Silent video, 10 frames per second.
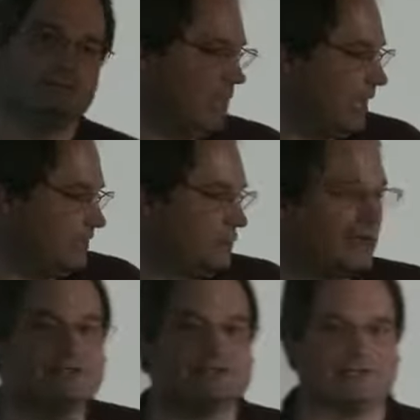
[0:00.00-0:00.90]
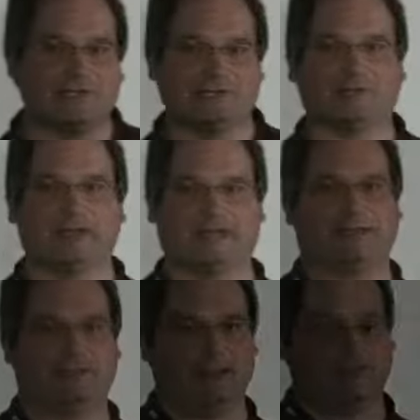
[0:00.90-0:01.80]
I'll try to stand in the light,
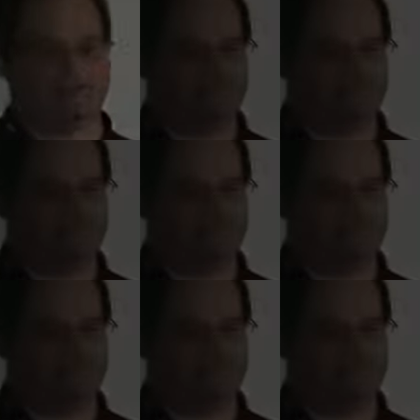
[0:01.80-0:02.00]
okay.